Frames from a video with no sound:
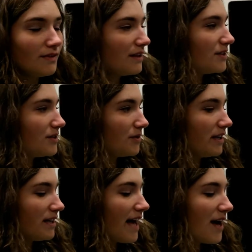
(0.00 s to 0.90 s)
So,
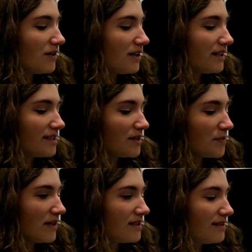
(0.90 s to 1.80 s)
like, how long has this
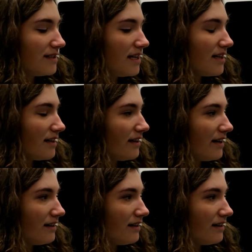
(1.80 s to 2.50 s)
process taken then?